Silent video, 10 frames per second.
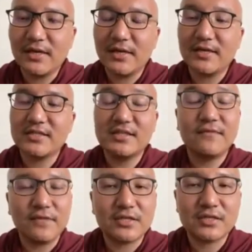uh
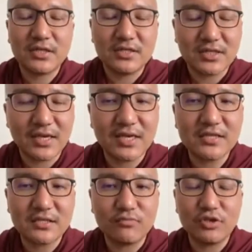stiffness is
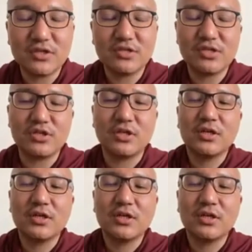against the buddha's teaching